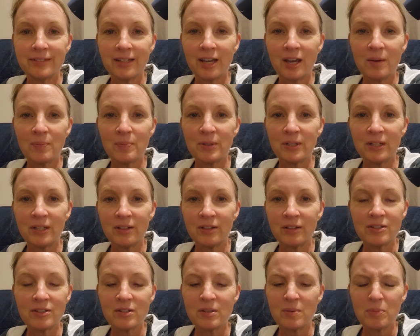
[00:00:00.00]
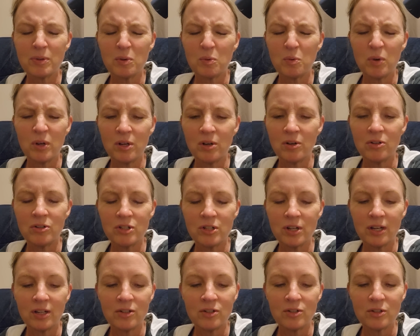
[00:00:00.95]
happening unless something weird
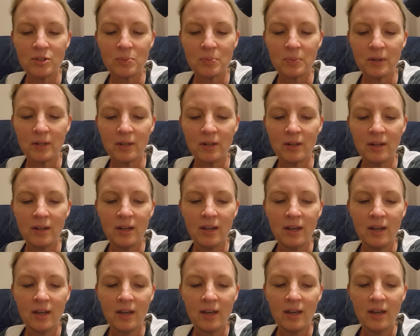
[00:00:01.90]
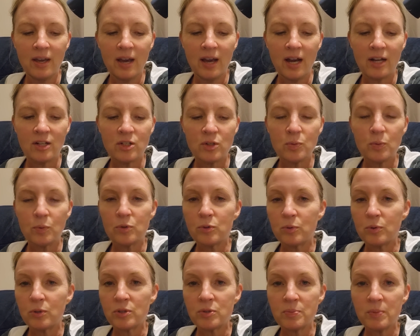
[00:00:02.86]
changes, but I just won't
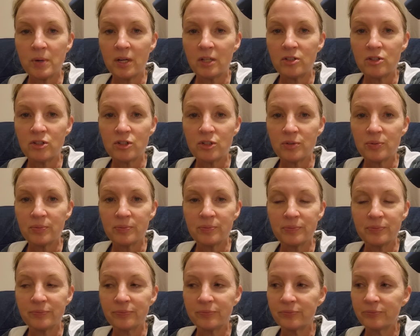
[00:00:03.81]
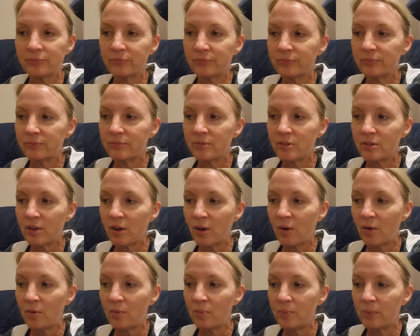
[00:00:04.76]
do it as much.
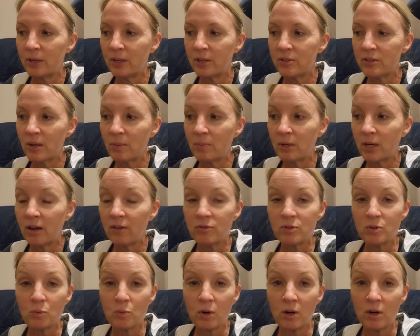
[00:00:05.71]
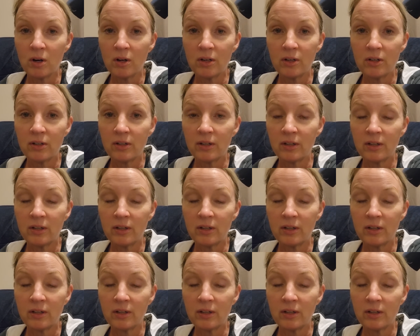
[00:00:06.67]
So, because I'm going to have to work